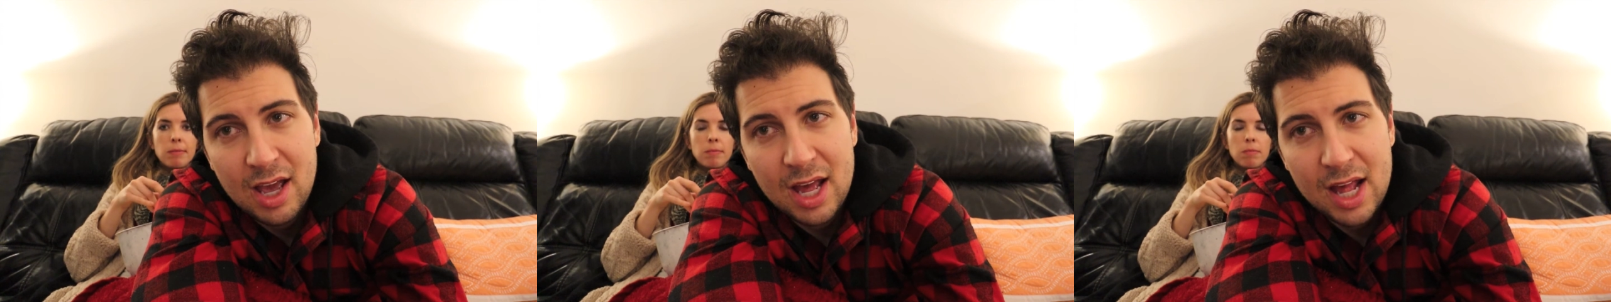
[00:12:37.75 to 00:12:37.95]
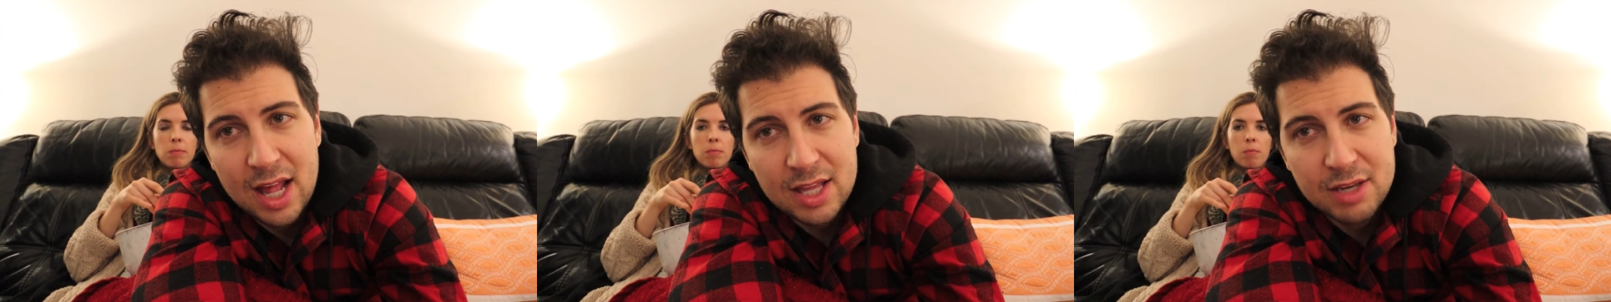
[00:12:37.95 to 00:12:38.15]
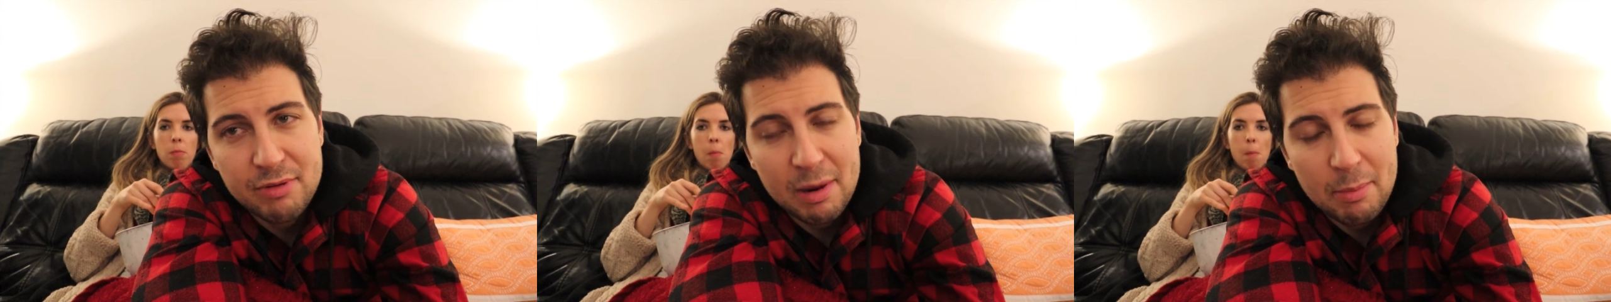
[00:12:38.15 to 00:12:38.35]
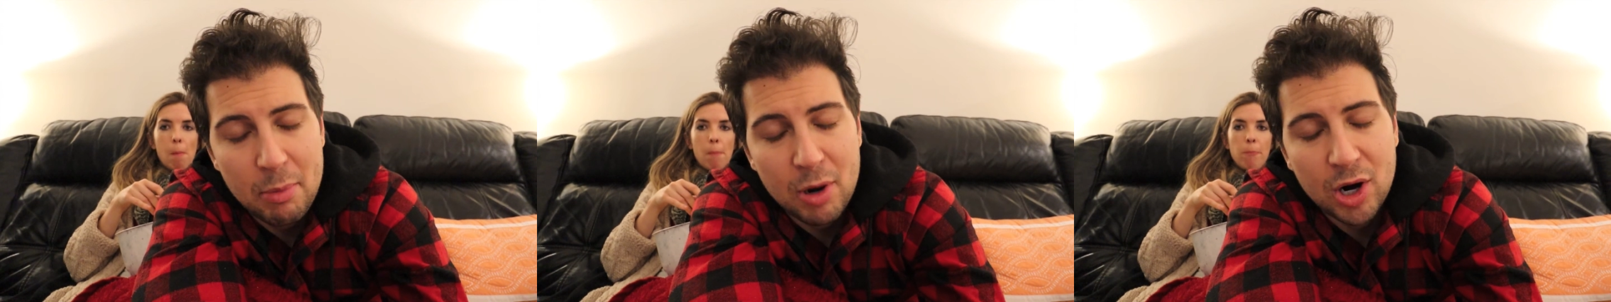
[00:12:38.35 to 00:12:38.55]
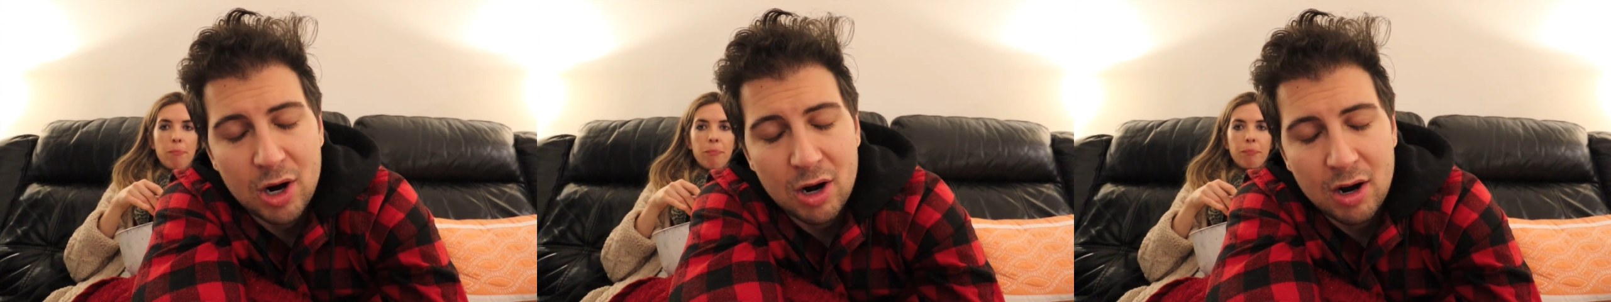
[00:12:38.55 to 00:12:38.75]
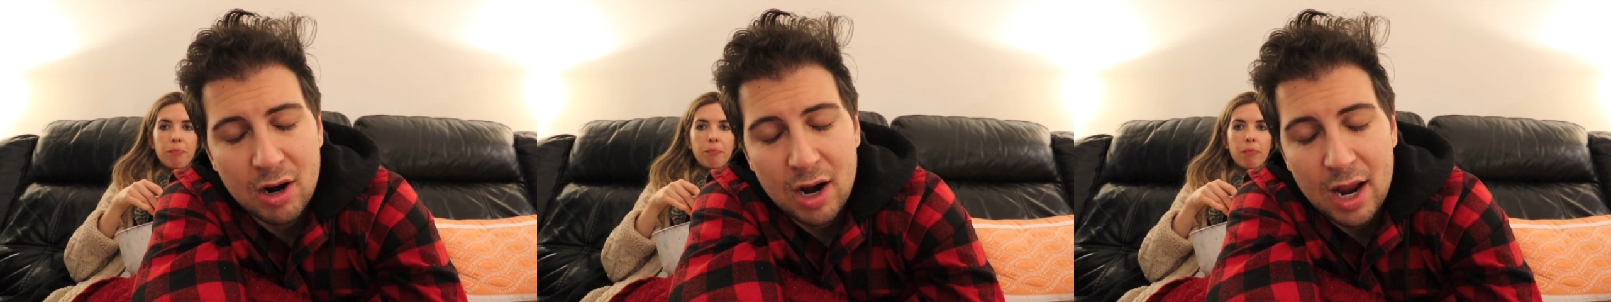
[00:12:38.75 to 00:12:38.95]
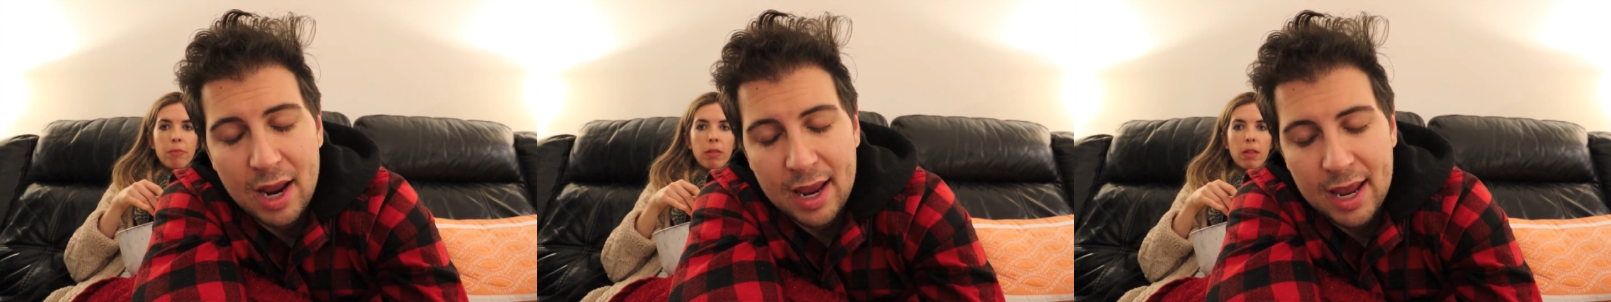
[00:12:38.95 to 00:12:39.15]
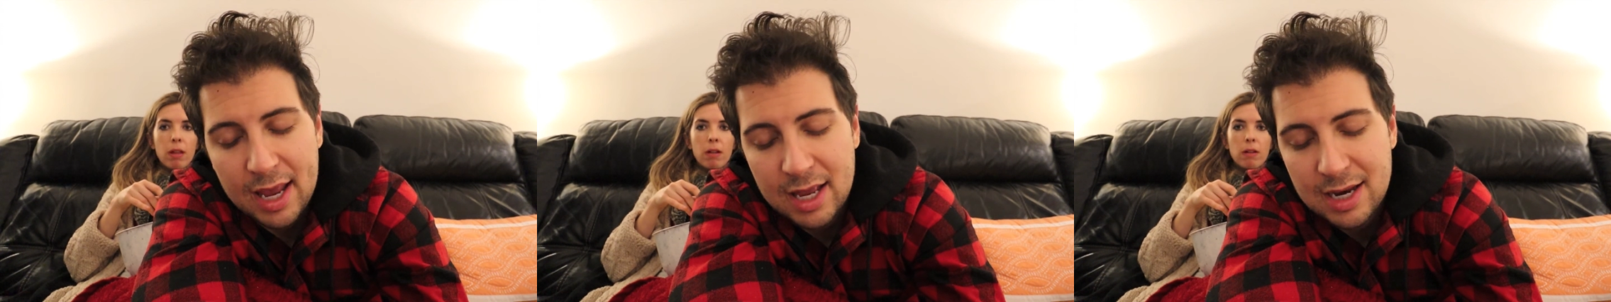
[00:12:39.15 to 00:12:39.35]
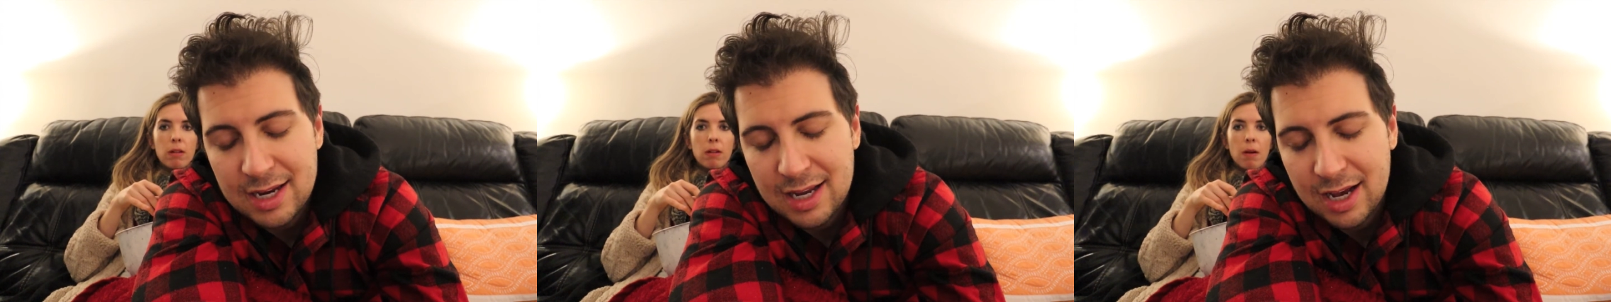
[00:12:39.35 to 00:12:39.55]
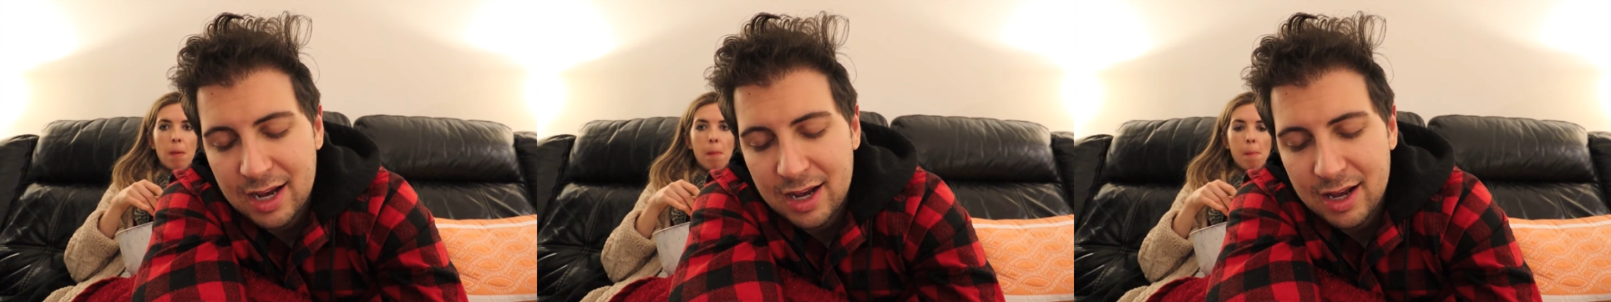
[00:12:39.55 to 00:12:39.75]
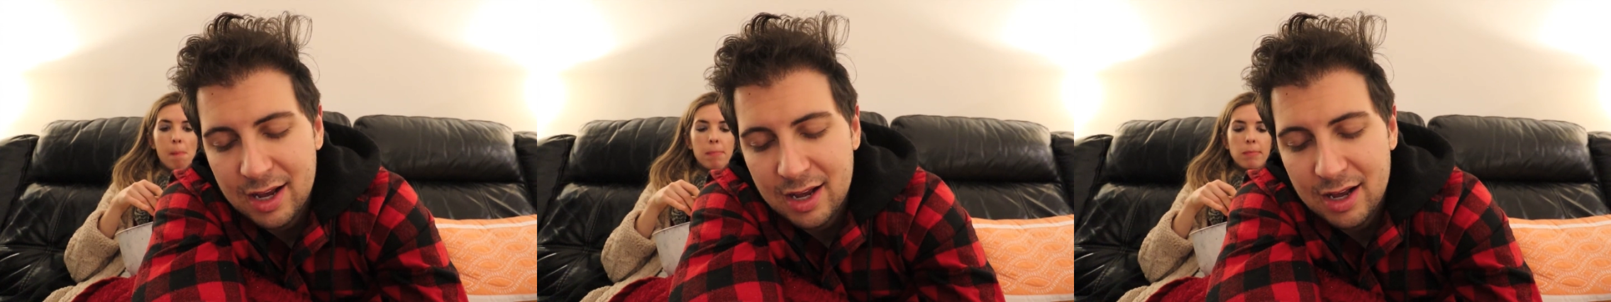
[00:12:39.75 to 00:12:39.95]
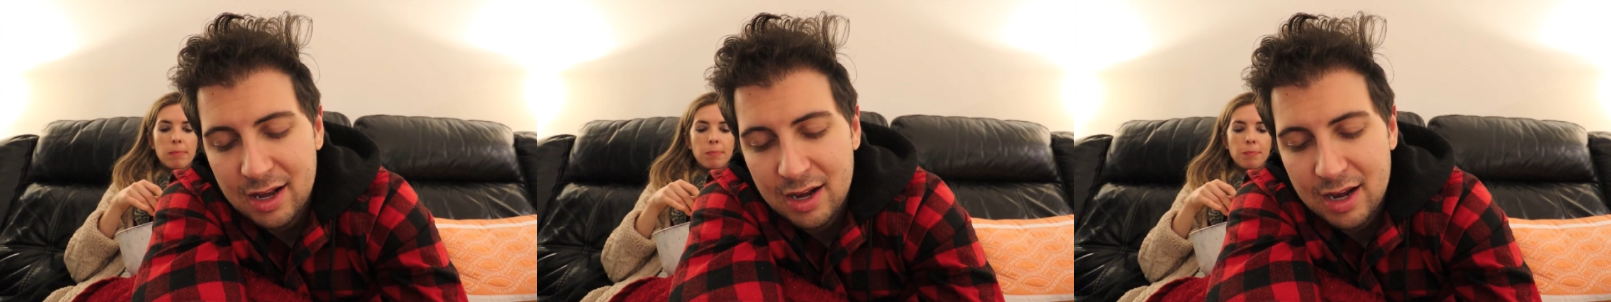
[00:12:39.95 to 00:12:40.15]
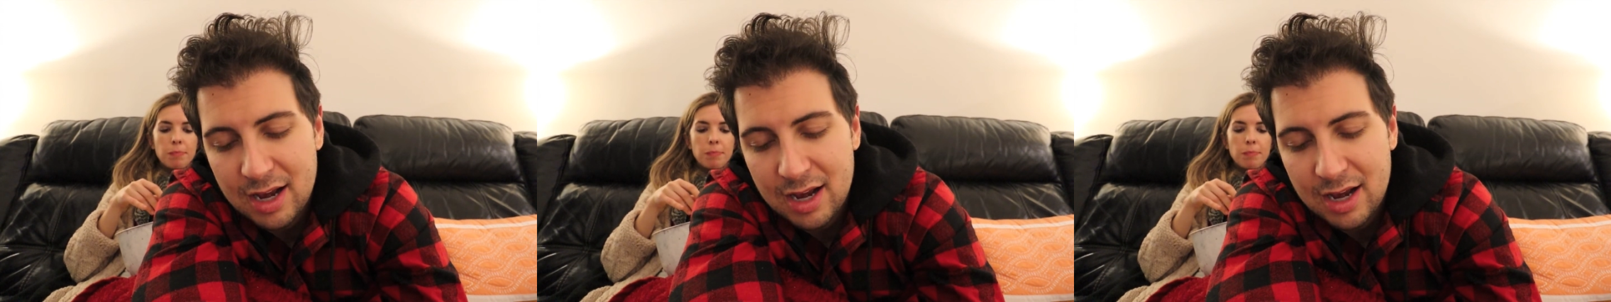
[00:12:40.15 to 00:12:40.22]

Speaker 1: it's a great bar and uh,